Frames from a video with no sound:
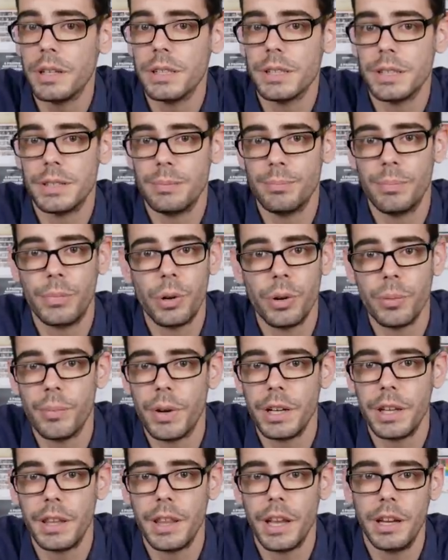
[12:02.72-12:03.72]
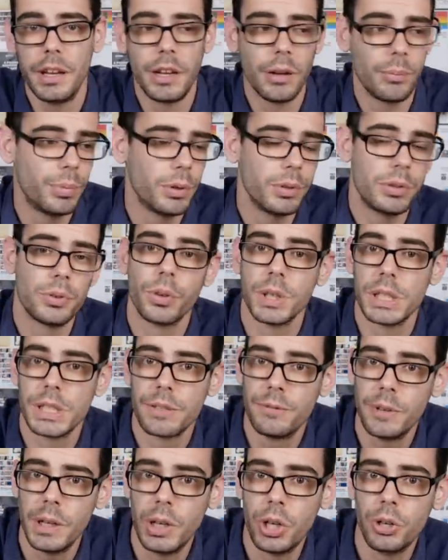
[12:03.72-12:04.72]
is more money that you can put
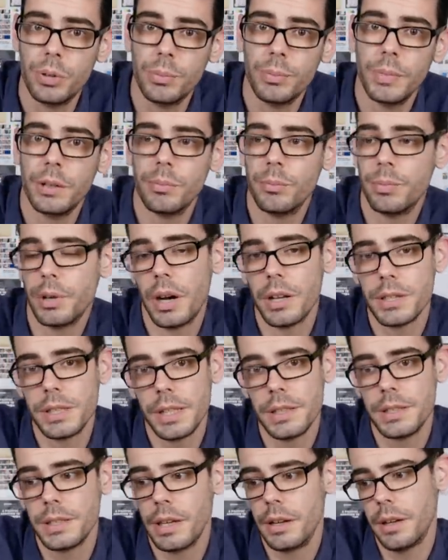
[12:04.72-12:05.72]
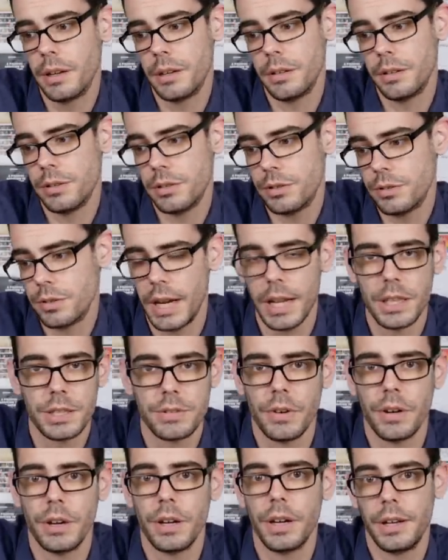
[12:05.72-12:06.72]
towards film and processing and
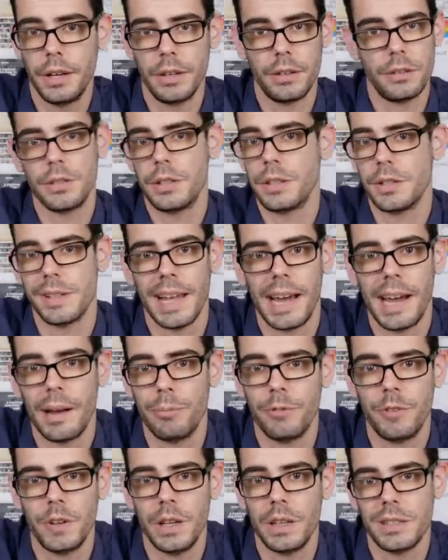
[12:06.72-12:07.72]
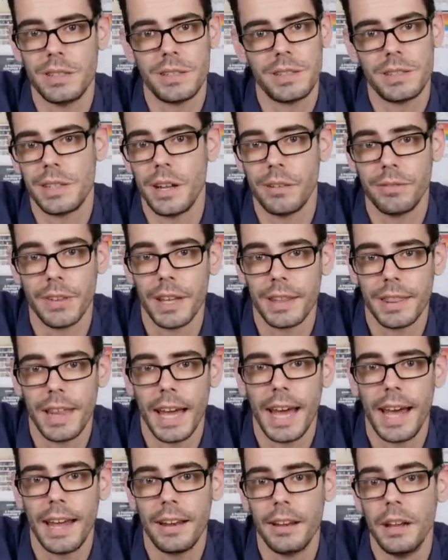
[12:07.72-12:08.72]
transferring and just lab fees and stuff like
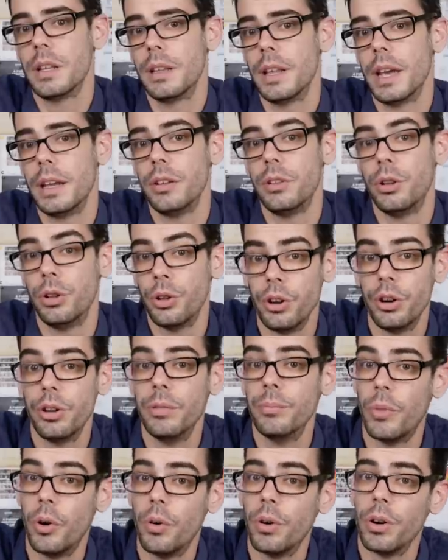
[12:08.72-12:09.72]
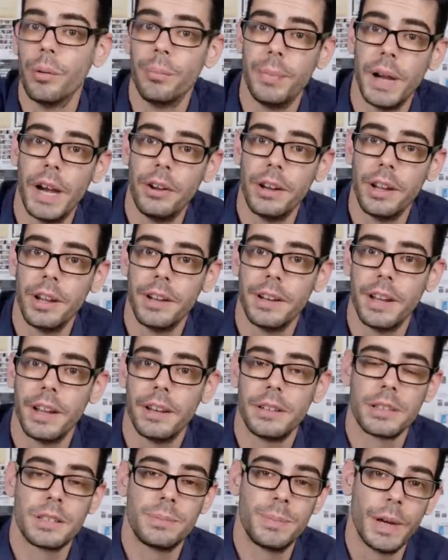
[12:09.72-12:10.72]
that, so that you learn more about it
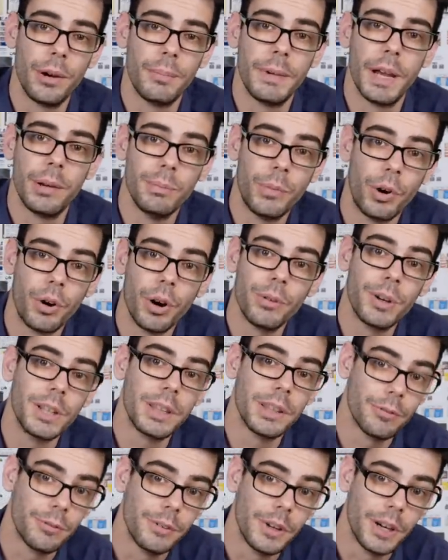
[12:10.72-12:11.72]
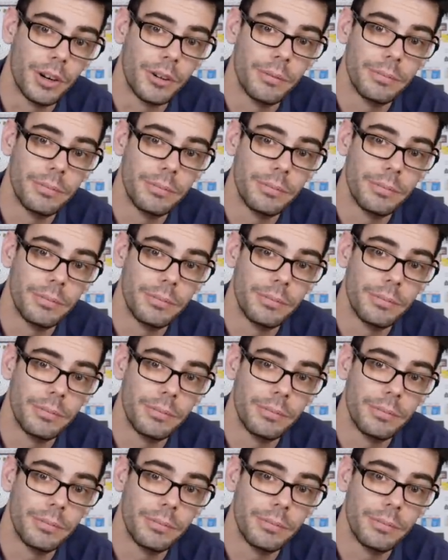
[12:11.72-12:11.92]
and experiment more with the film.